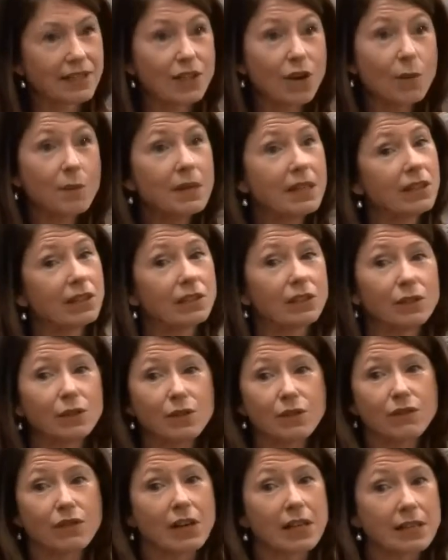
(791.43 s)
Nobody could
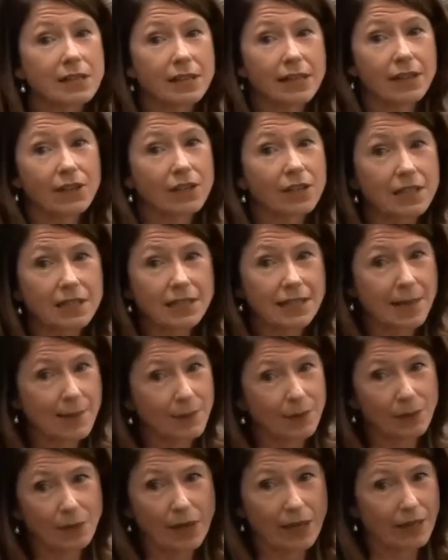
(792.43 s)
lose friends like Ernest
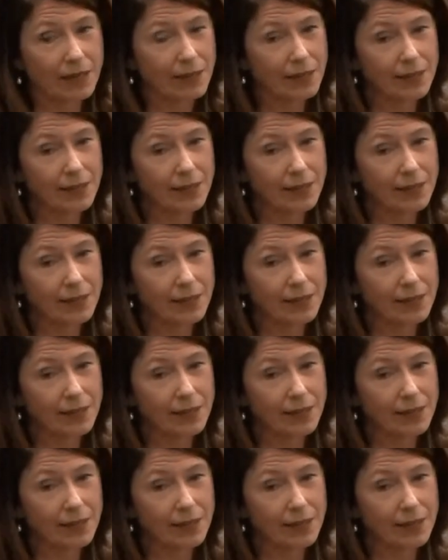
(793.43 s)
Hemingway.